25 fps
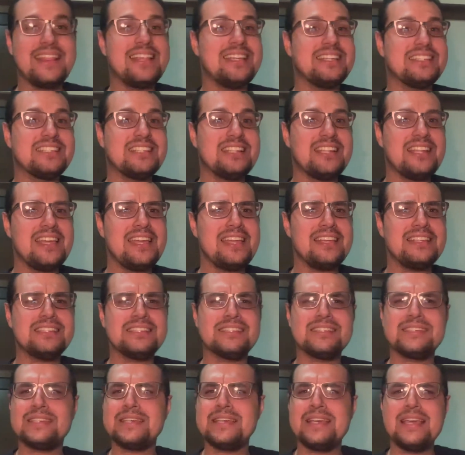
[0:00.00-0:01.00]
this
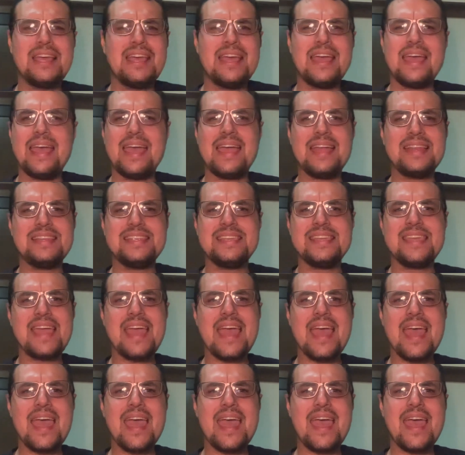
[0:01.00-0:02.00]
list. And
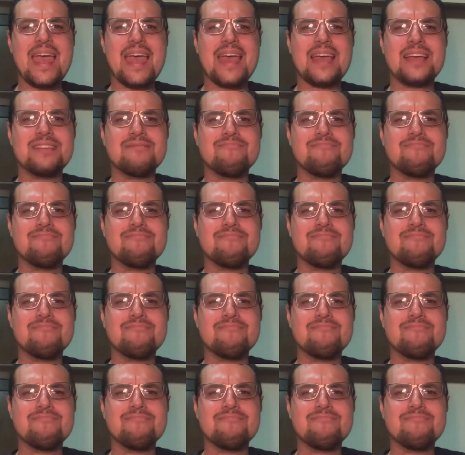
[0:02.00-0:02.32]
yeah,